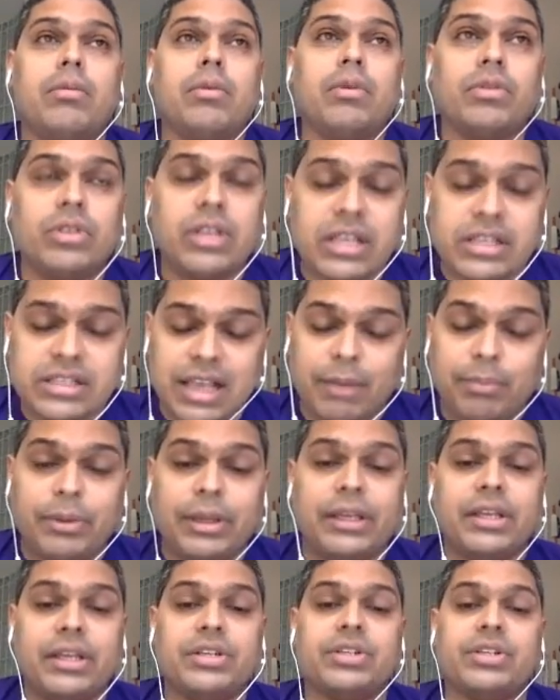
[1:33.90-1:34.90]
These
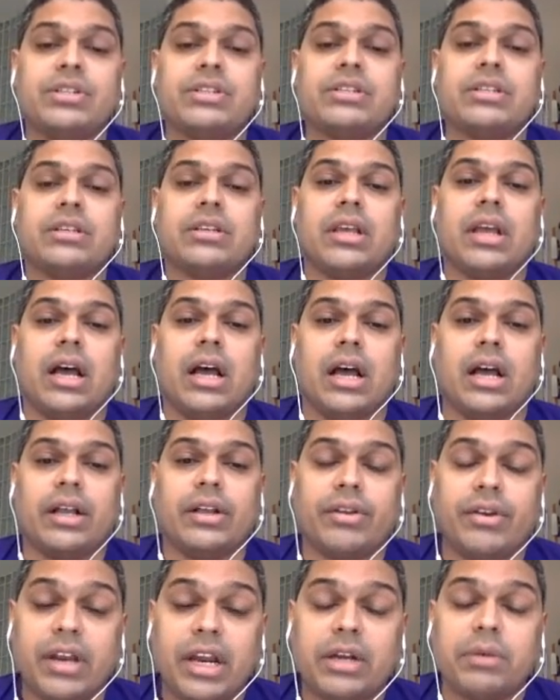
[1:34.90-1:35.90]
applications uh,
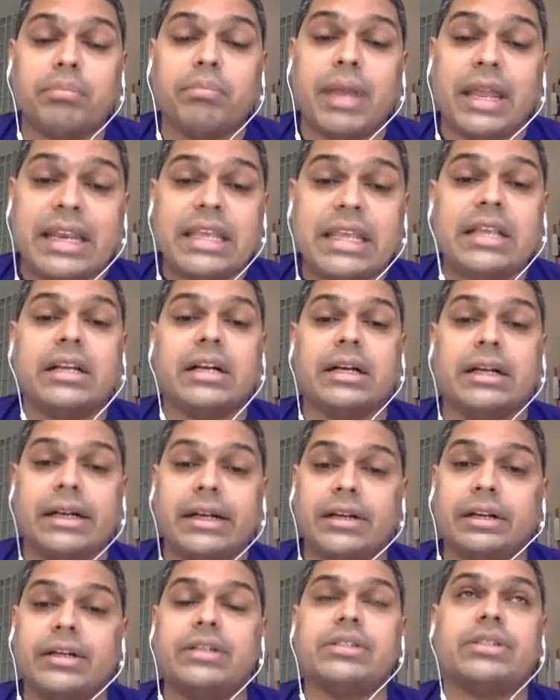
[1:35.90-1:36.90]
create many
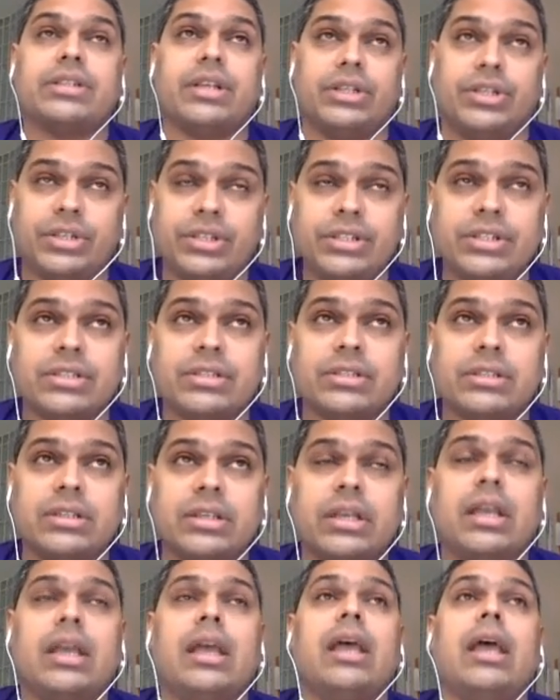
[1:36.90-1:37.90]
concurrent sessions
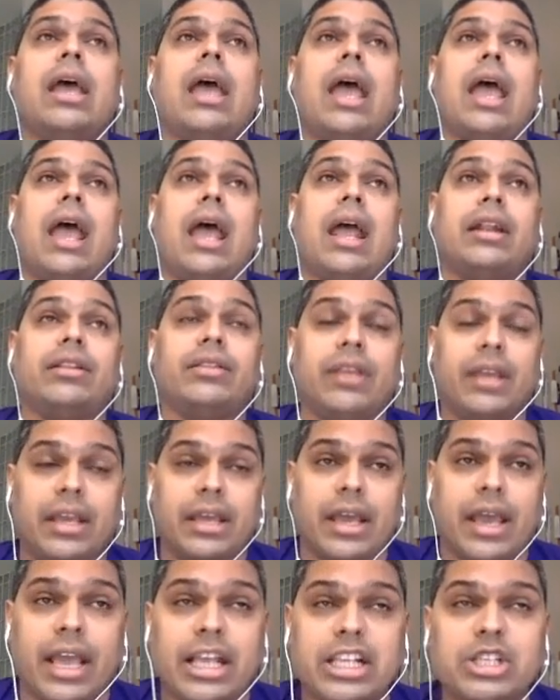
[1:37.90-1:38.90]
and
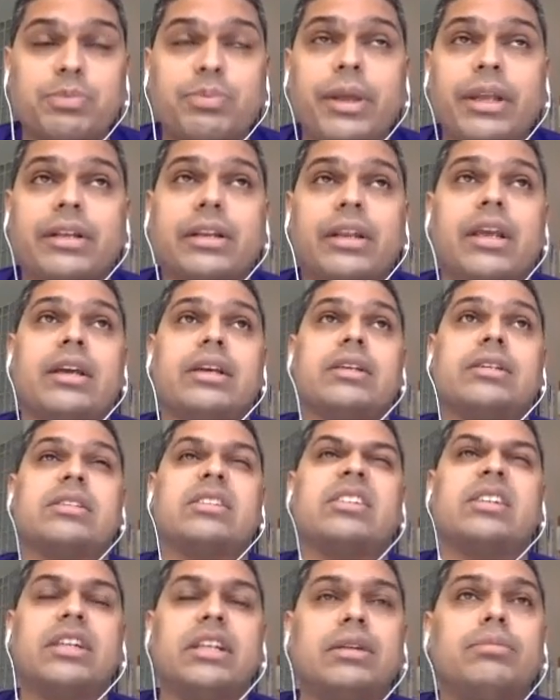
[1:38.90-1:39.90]
they expect a
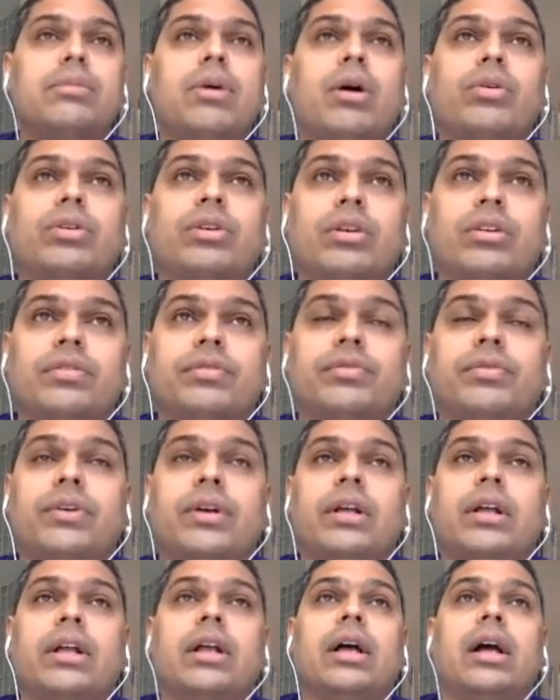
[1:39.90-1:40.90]
certain amount of
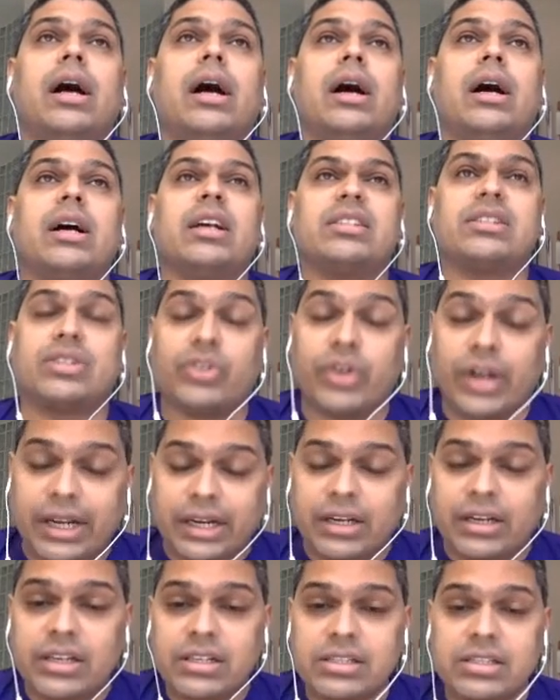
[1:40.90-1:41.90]
uh,
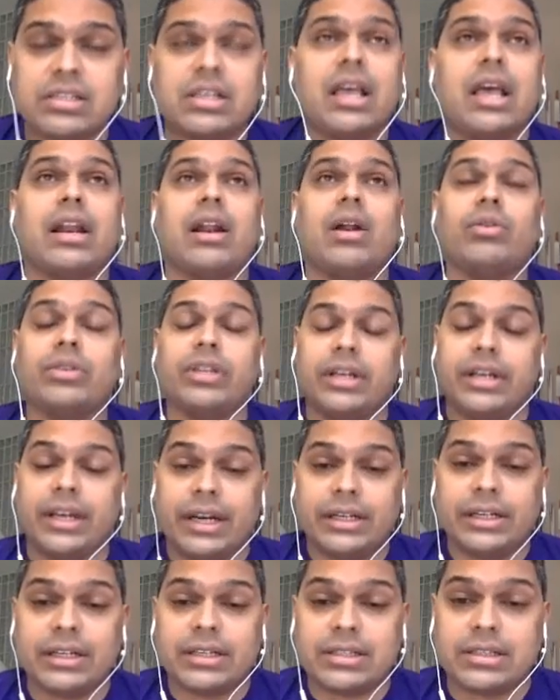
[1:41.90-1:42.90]
strictness around the
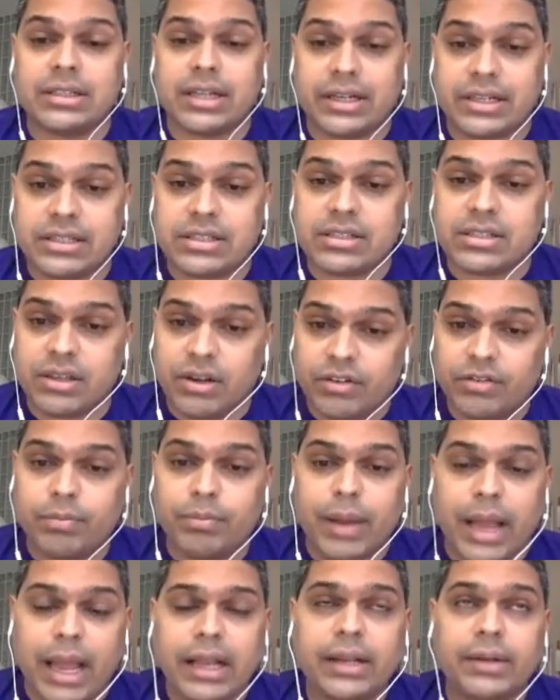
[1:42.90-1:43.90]
data that is served
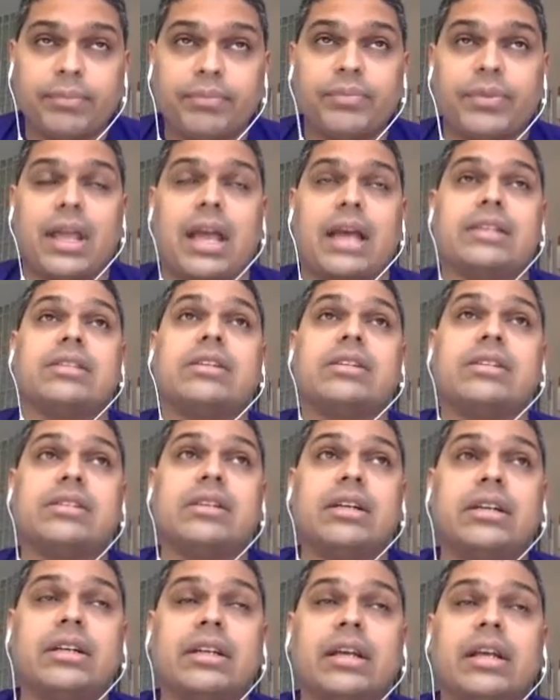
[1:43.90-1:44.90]
back. As a
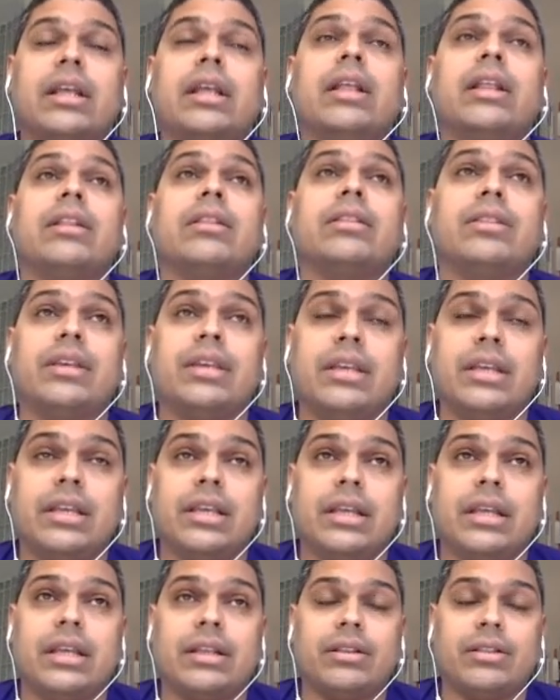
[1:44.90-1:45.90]
result,
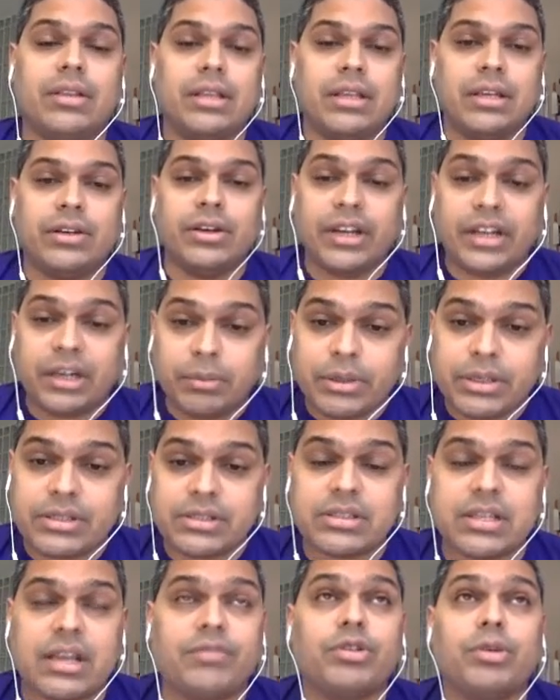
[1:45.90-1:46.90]
the, the
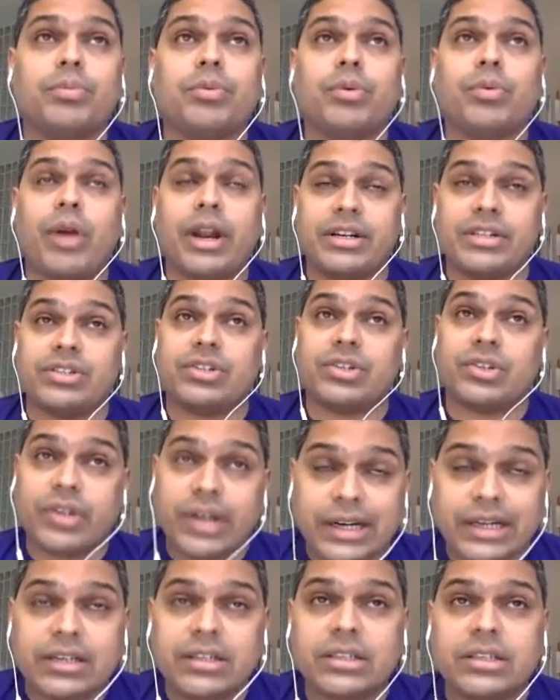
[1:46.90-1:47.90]
databases have to provide
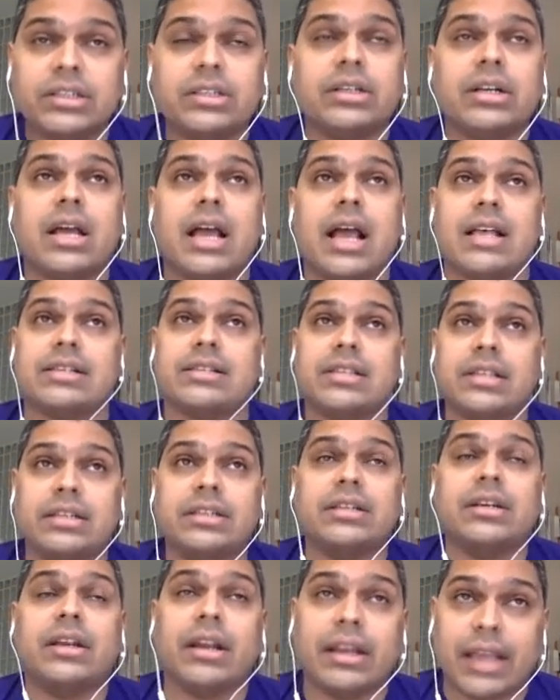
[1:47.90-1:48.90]
stricter
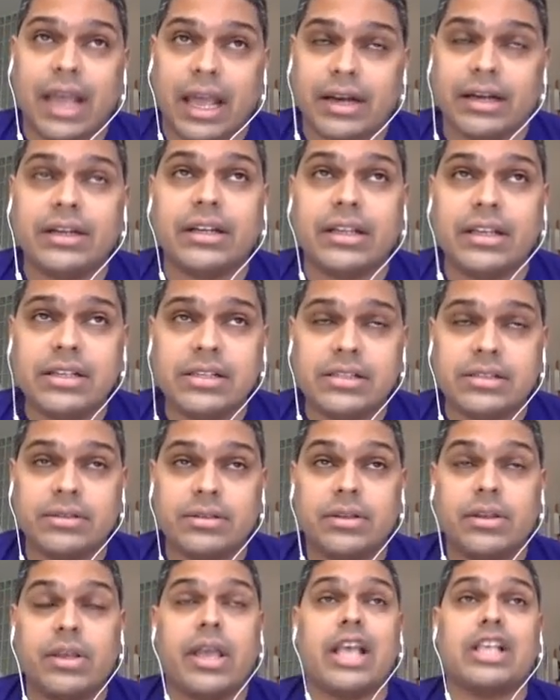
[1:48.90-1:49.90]
ACID guarantees,
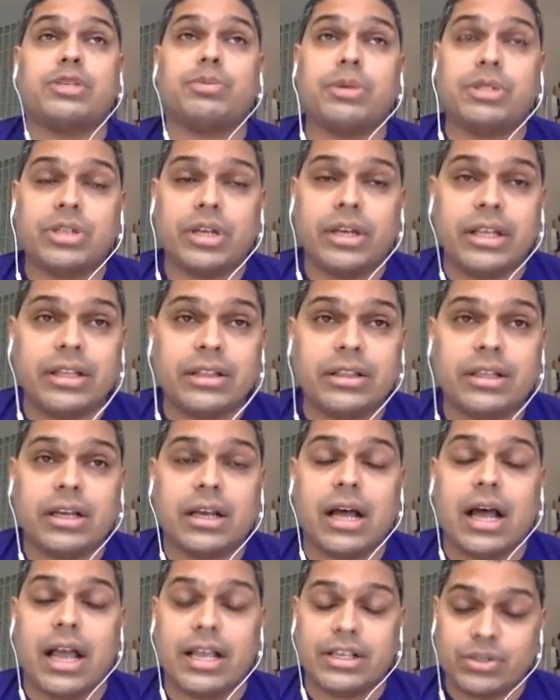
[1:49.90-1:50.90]
especially in
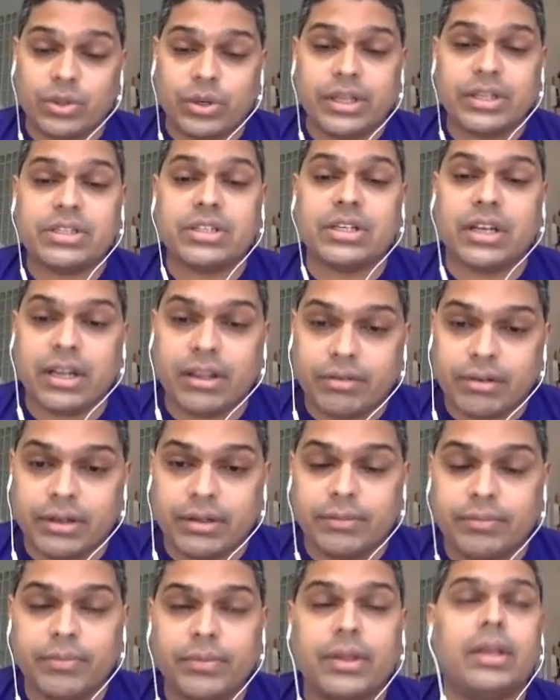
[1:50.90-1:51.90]
the isolation
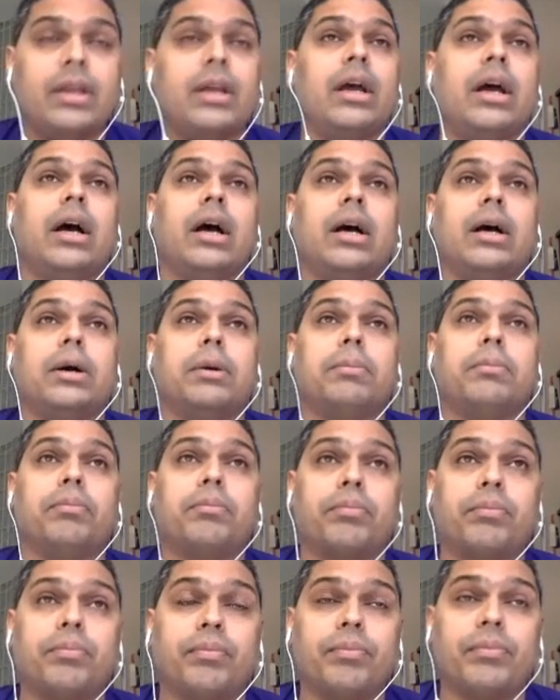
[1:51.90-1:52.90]
level um,
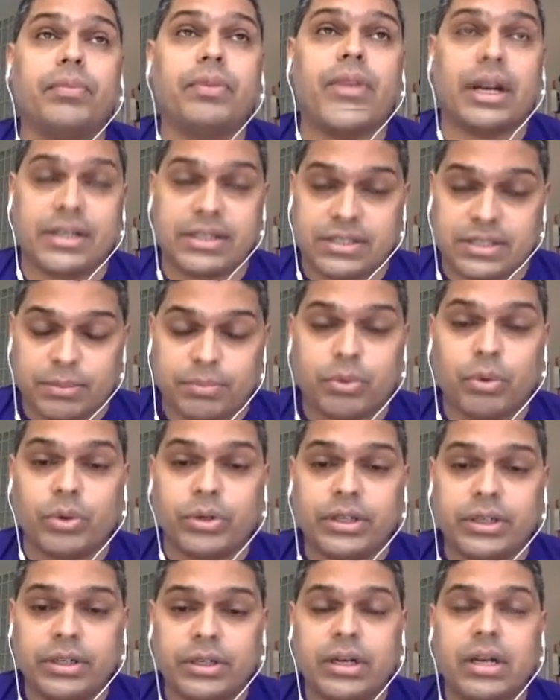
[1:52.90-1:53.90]
that is
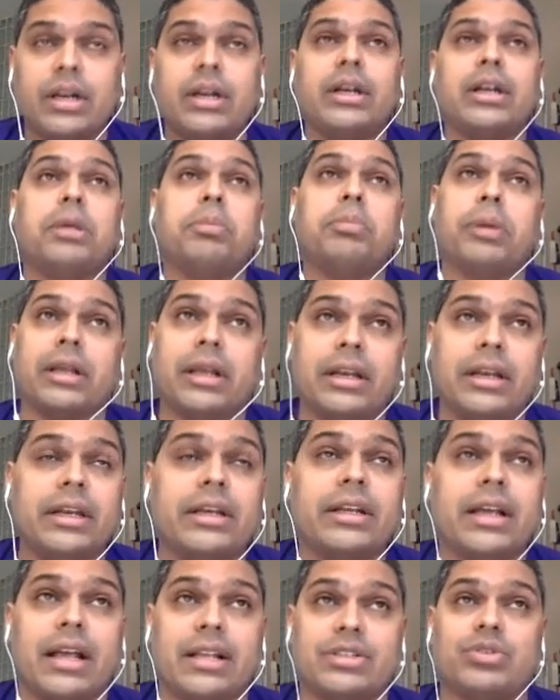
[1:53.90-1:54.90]
supported. Typically,
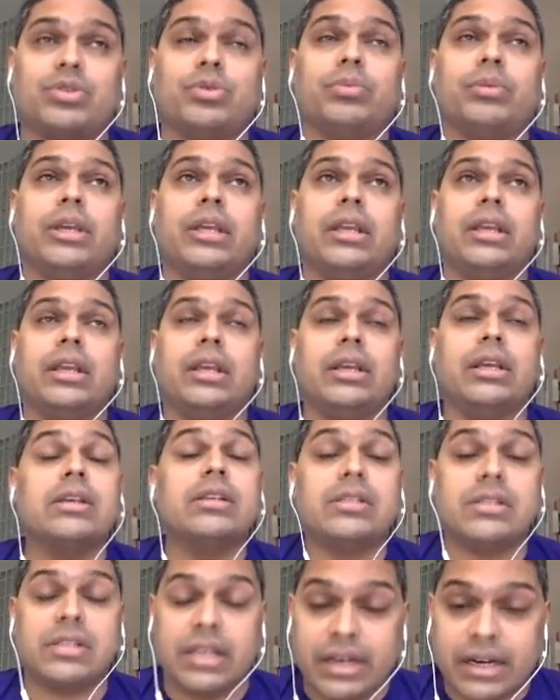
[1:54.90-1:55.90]
it has to be
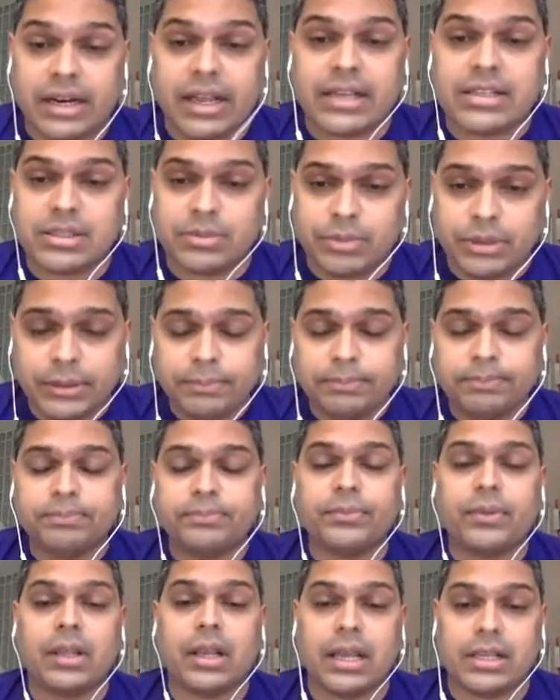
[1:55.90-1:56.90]
serializable
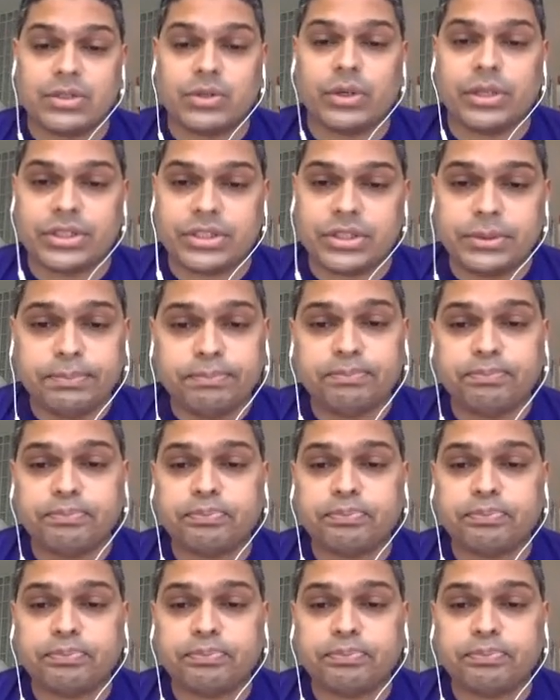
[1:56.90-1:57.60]
isolation.